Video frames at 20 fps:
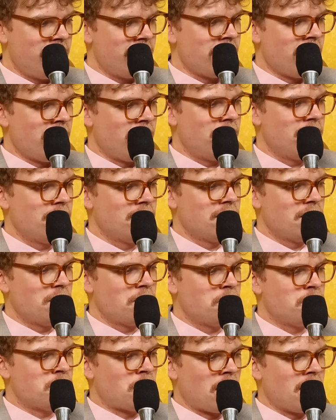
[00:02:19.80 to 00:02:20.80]
Yeah.
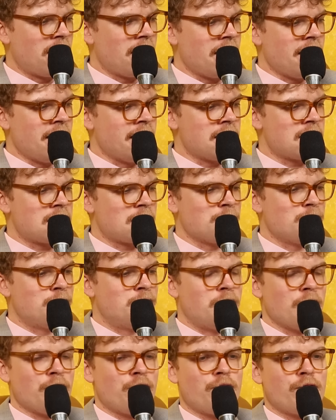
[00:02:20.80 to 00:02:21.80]
But it's
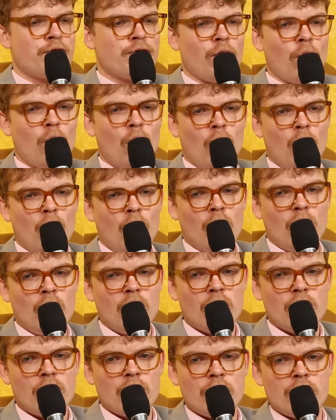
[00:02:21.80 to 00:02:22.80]

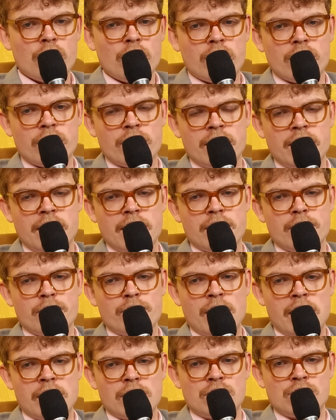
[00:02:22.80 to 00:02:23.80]
before the
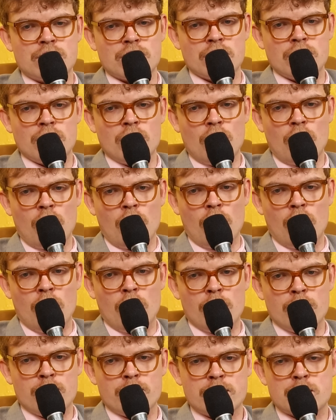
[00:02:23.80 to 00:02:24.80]
invention
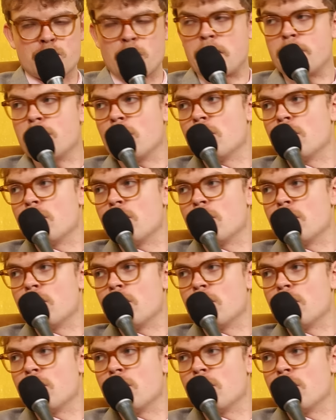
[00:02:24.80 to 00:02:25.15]
of swing